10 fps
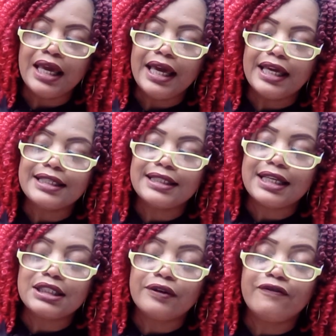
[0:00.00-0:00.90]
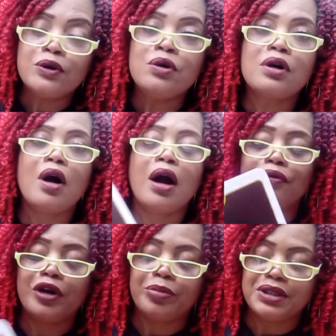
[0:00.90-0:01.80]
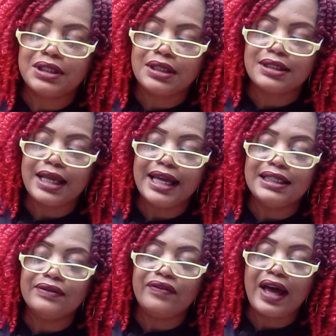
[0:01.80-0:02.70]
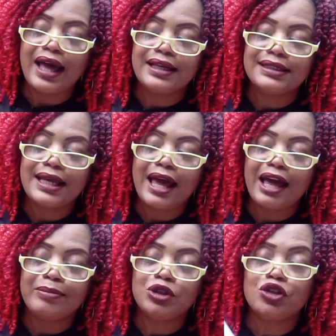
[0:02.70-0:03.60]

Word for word: It says the full card represents a divine time to